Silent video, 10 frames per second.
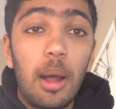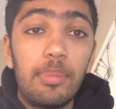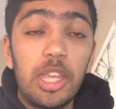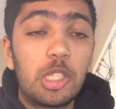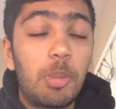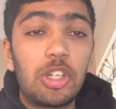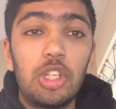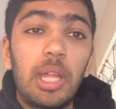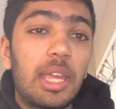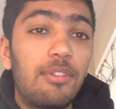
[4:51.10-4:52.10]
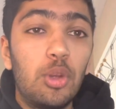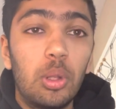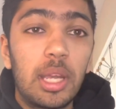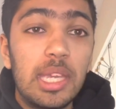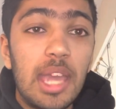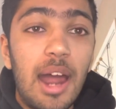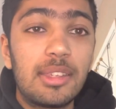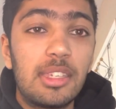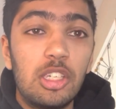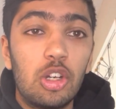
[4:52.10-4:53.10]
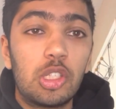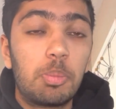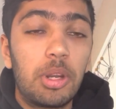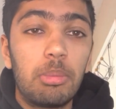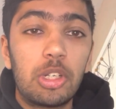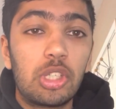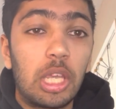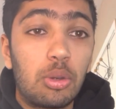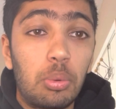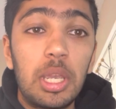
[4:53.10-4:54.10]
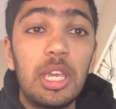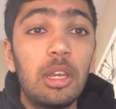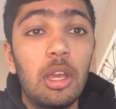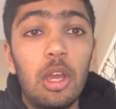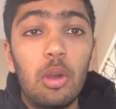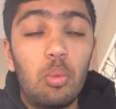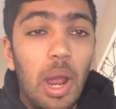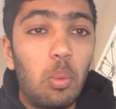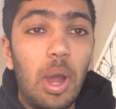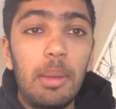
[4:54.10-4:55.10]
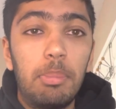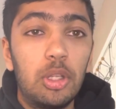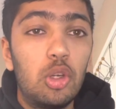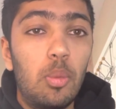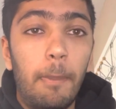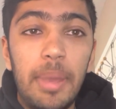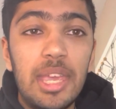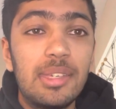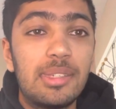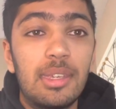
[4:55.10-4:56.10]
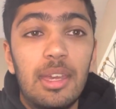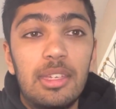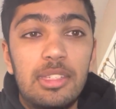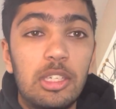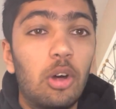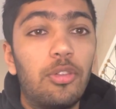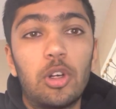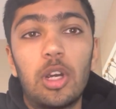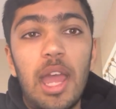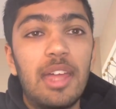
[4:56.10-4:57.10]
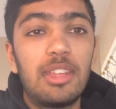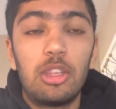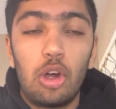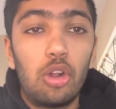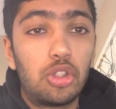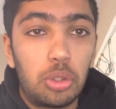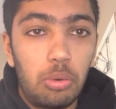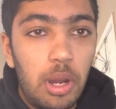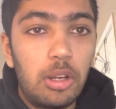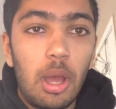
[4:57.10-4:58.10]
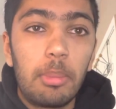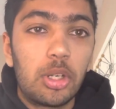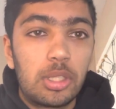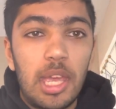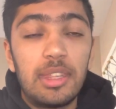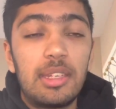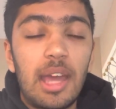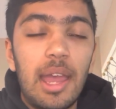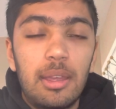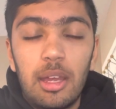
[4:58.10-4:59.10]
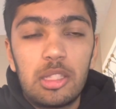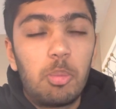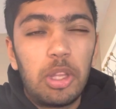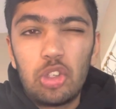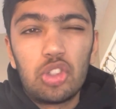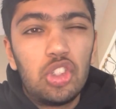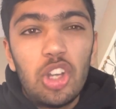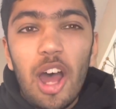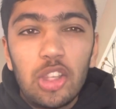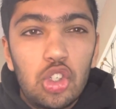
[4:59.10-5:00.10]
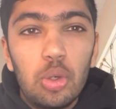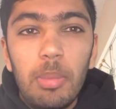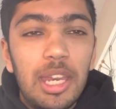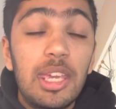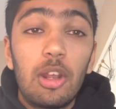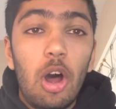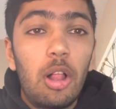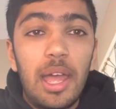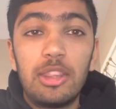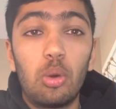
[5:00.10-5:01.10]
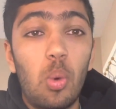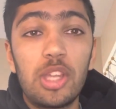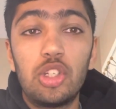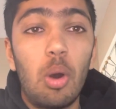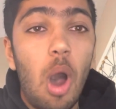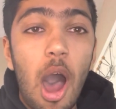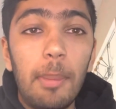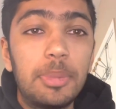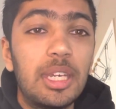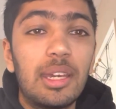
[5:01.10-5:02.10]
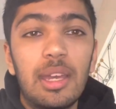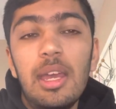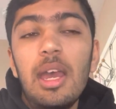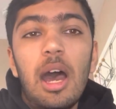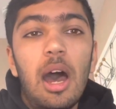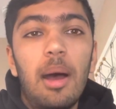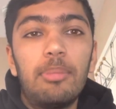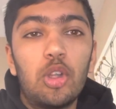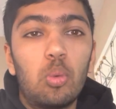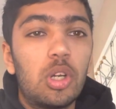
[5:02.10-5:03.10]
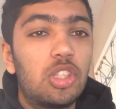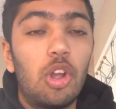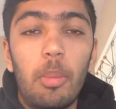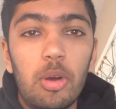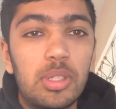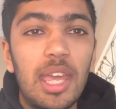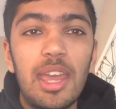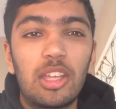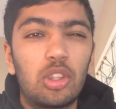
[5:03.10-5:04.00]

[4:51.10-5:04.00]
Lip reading: Especially if you look at Giannis's year, it's pretty much like green, red, white, blue, base, silver, and then the ultra rare numbers and the die cuts. But there's not too many at all, and there was no optic, there was no mosaic,